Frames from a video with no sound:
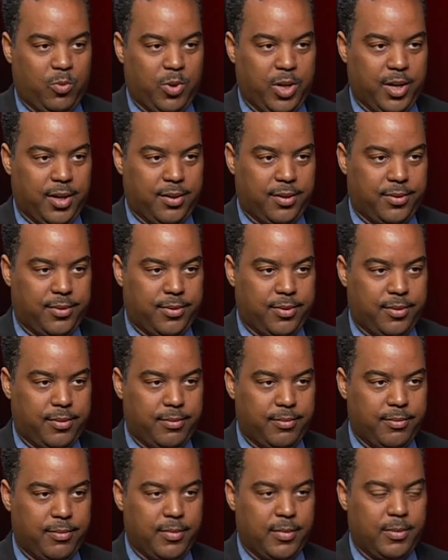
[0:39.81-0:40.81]
with
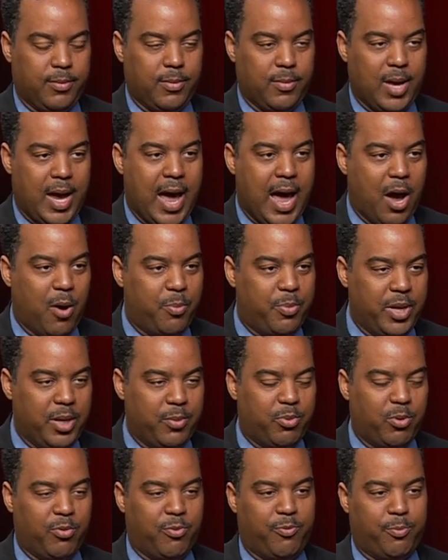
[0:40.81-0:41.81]
how
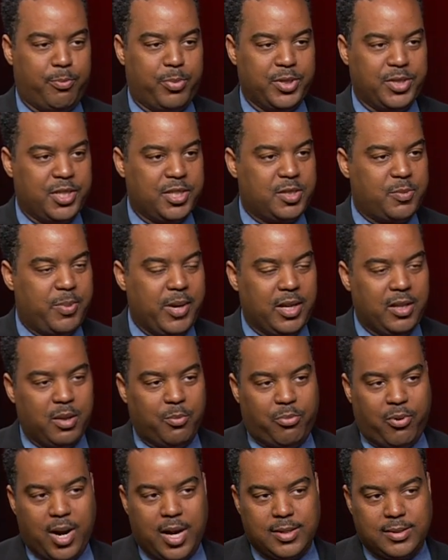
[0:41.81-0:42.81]
people participate in the
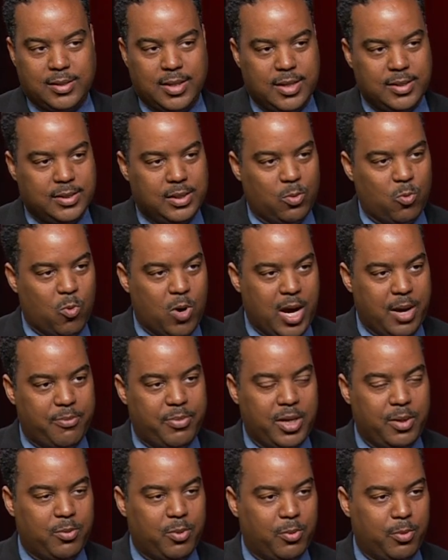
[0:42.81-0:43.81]
process and why
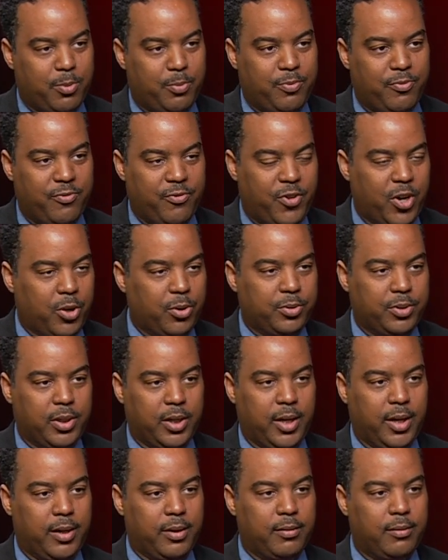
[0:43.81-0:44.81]
people vote
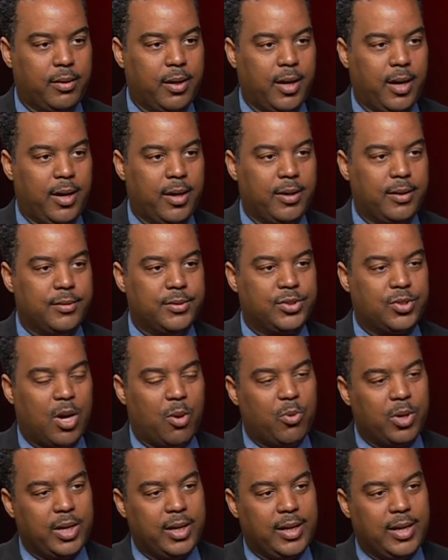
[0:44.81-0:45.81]
and and so I
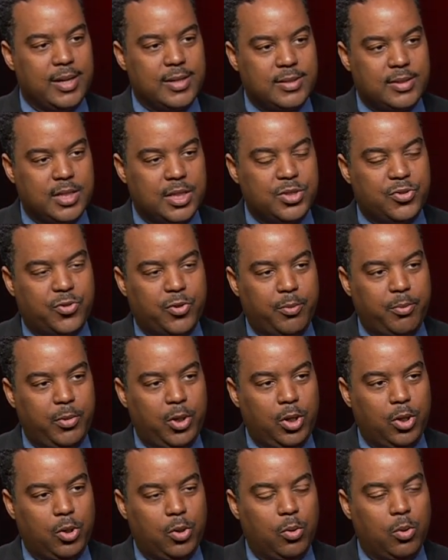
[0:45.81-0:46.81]
want to get a sense from
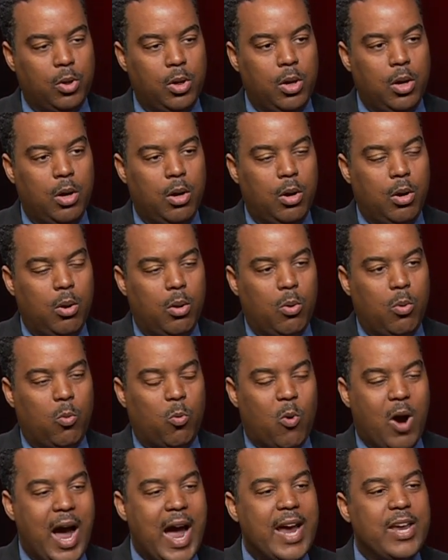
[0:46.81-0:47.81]
you mm-hmm.
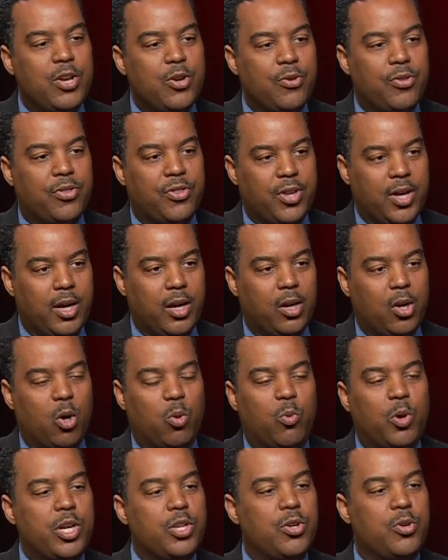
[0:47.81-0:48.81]
why you think or
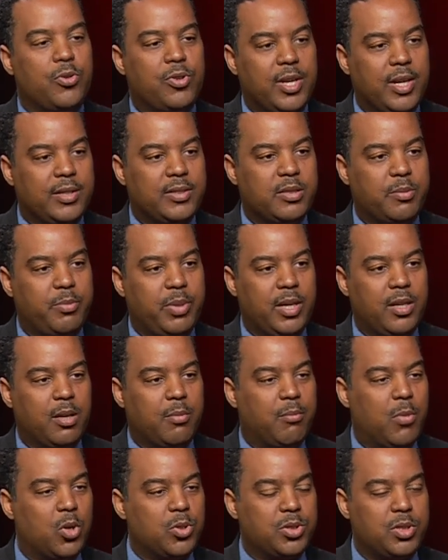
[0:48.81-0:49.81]
what you think to be the
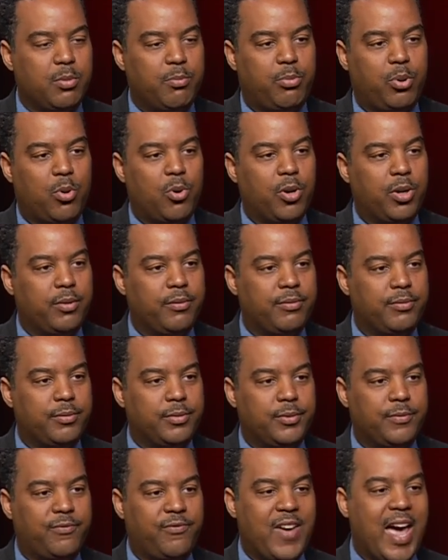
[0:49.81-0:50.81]
most important
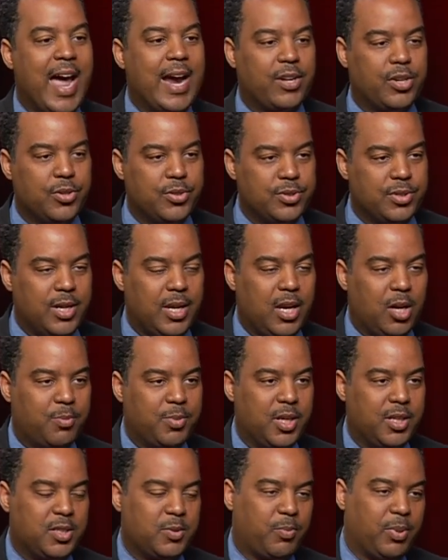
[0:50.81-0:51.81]
factors that help
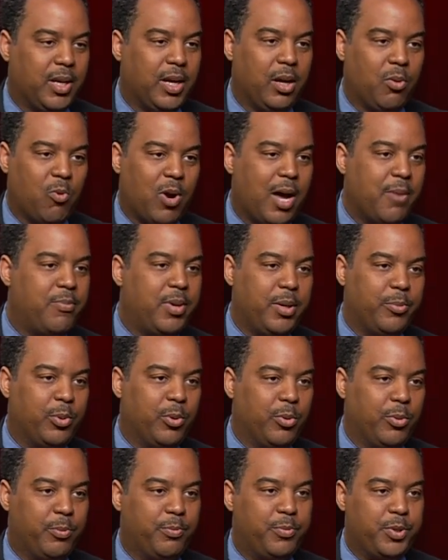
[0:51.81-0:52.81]
to explain why
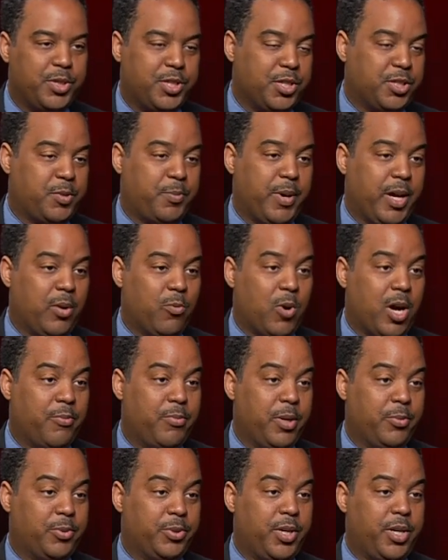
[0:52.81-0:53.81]
people participate and why
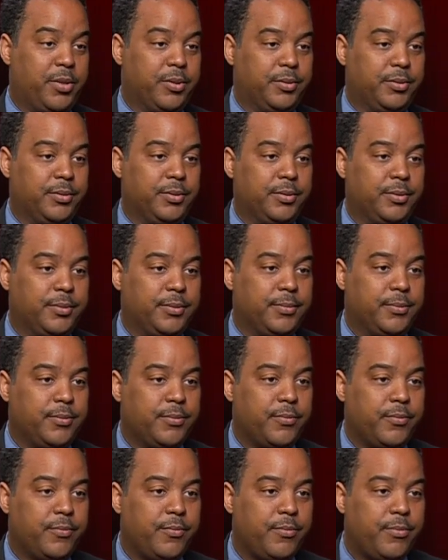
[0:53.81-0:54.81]
people don't.
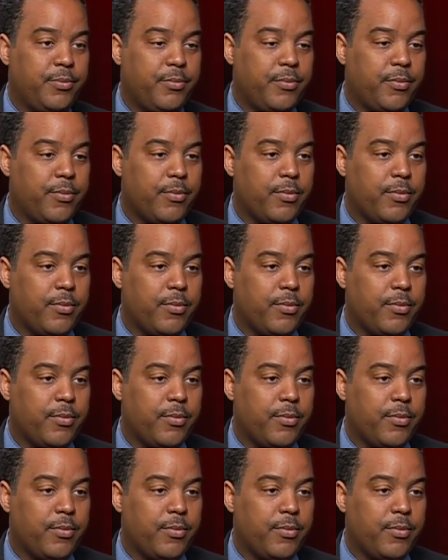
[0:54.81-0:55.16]
Right. Well,